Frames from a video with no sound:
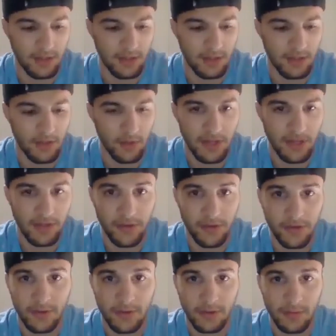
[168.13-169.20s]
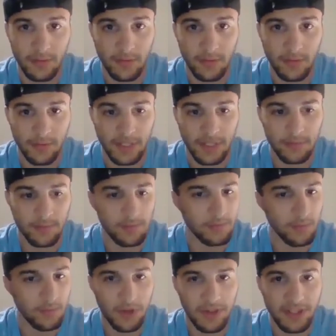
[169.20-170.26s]
no one ever like
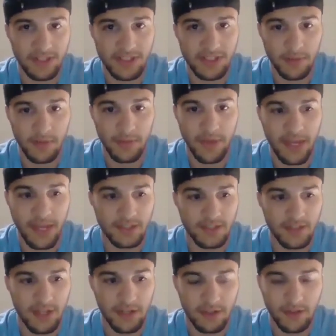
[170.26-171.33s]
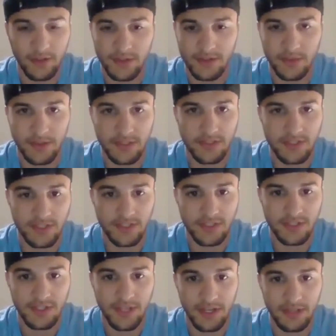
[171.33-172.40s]
won that semi match. A lot of close ones,
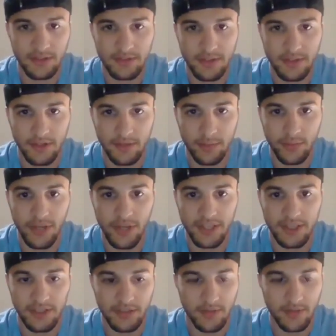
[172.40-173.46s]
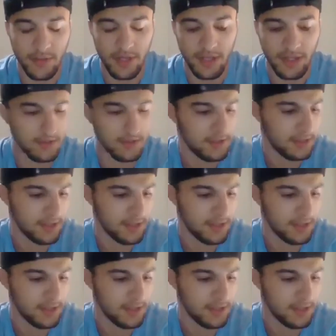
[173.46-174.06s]
just kind of couldn't break it, uh,